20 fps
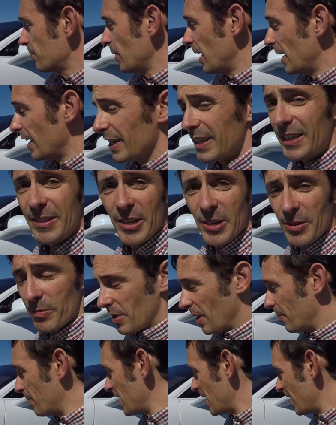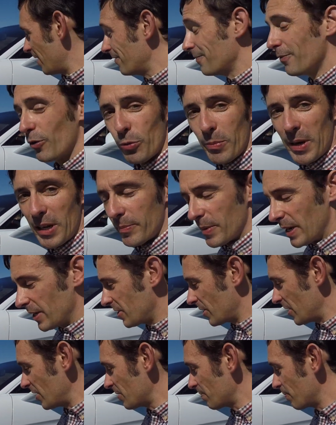by a mere
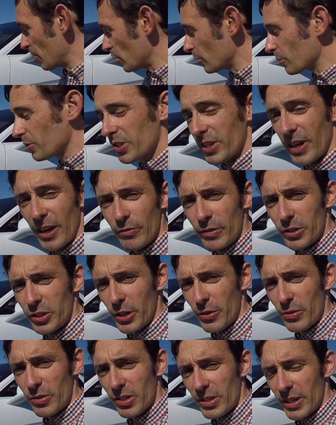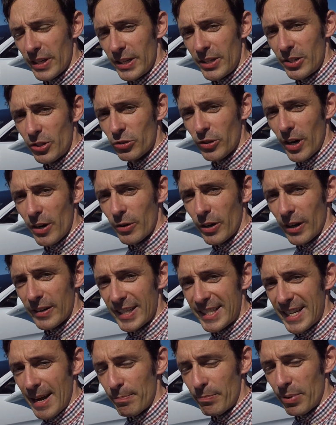4mm, but also reduced the stroke on the
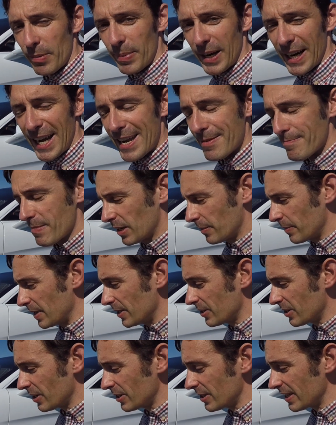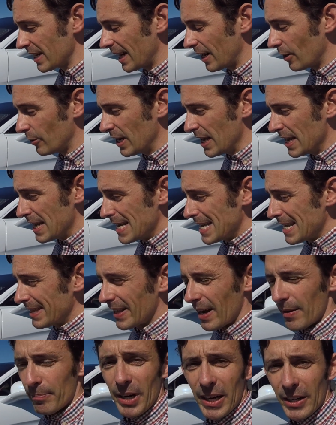damper by 8mm. Now,
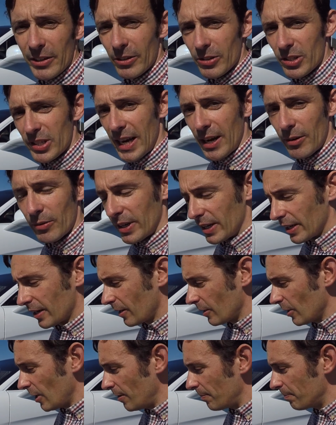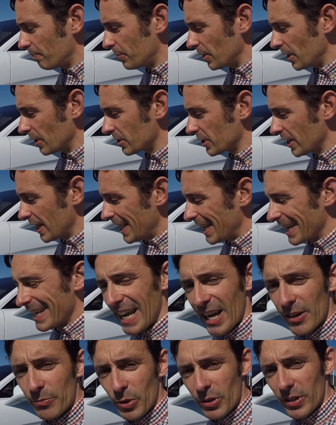that might not sound like a lot, but
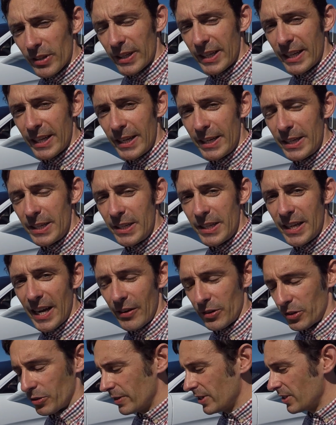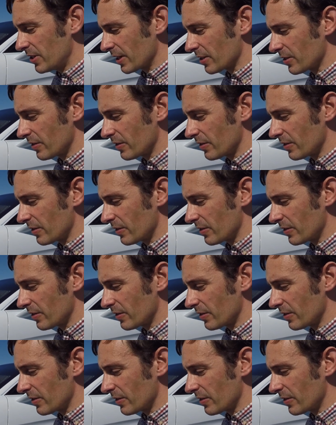again, one of the key characteristics